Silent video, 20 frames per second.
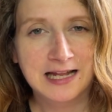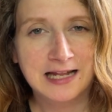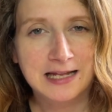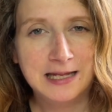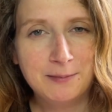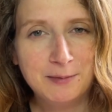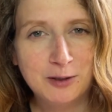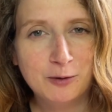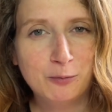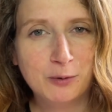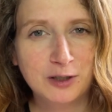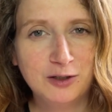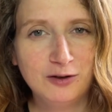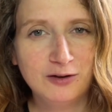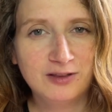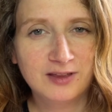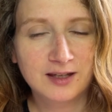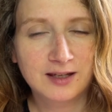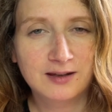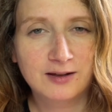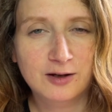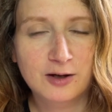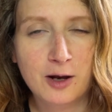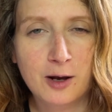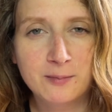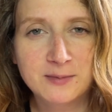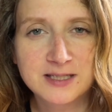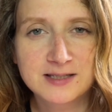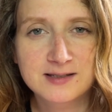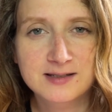Let me know what you think in the
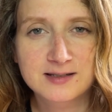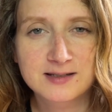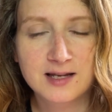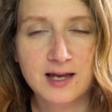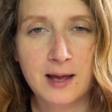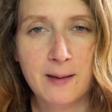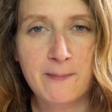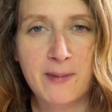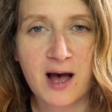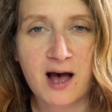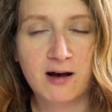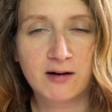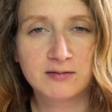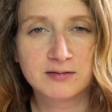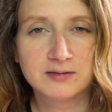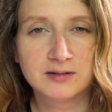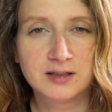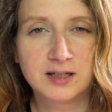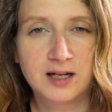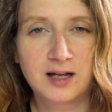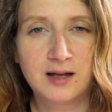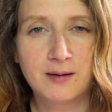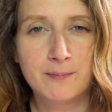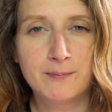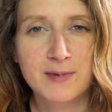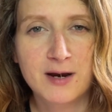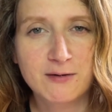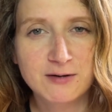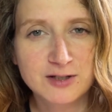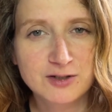comments about
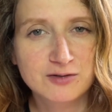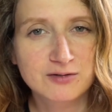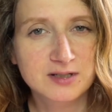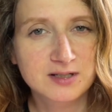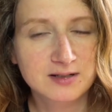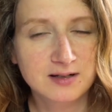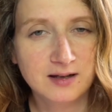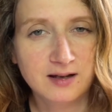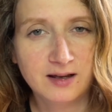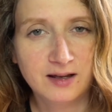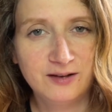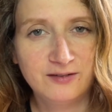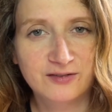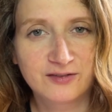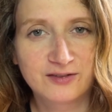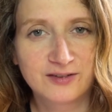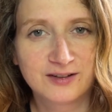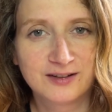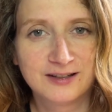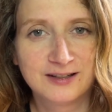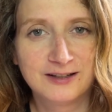Mary Stuart's life,